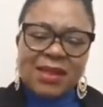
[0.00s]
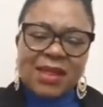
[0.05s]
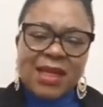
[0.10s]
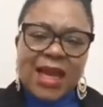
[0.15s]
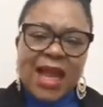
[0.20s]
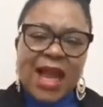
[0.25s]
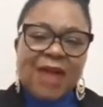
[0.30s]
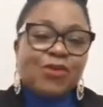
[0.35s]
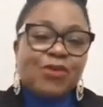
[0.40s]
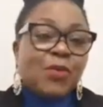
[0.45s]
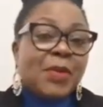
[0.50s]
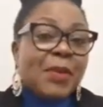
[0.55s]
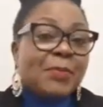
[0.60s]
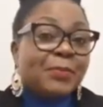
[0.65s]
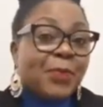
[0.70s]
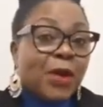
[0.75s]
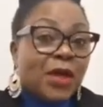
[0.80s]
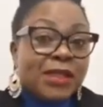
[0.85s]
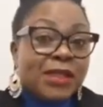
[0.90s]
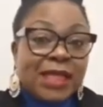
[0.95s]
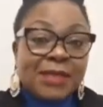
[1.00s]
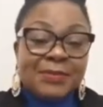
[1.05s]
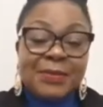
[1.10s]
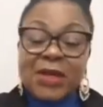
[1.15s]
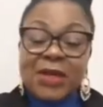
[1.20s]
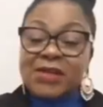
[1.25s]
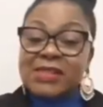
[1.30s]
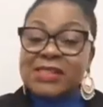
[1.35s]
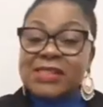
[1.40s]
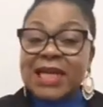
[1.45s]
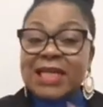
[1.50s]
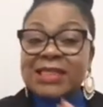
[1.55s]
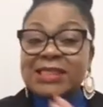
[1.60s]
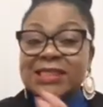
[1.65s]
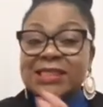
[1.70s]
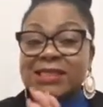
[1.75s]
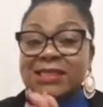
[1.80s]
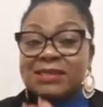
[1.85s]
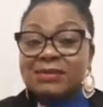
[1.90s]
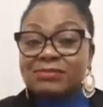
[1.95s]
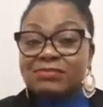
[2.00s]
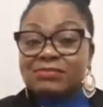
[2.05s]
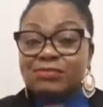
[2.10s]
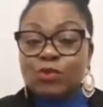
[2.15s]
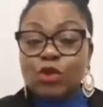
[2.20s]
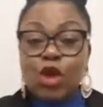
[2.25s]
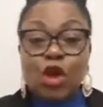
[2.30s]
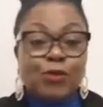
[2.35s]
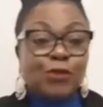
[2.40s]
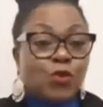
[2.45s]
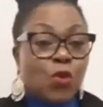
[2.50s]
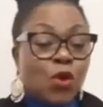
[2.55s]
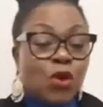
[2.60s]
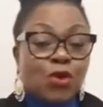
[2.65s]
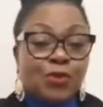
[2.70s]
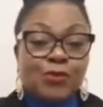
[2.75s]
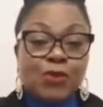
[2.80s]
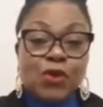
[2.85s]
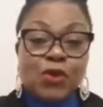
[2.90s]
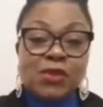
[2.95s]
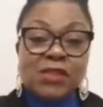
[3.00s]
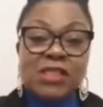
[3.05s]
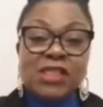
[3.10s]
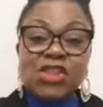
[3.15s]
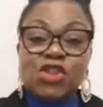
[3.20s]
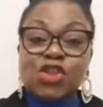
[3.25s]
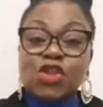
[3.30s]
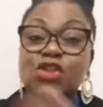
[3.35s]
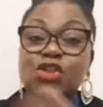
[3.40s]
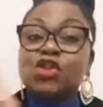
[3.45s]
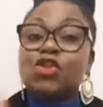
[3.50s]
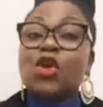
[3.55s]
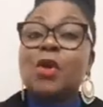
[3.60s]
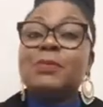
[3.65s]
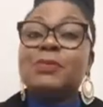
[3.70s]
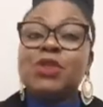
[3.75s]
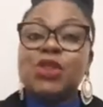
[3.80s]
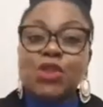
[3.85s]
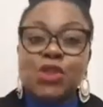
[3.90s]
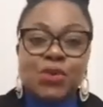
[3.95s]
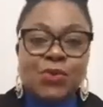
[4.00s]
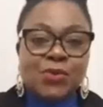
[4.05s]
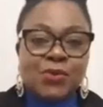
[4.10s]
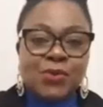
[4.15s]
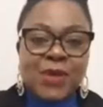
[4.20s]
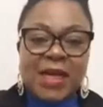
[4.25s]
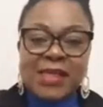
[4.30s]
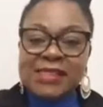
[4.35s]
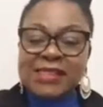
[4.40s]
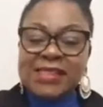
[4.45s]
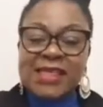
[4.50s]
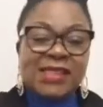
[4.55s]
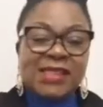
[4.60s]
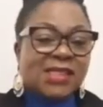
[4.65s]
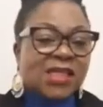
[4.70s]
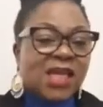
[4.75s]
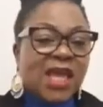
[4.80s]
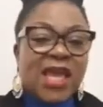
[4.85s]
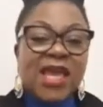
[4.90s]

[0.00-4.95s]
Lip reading: Have you been bothered because that loved one of yours has just dumped you and says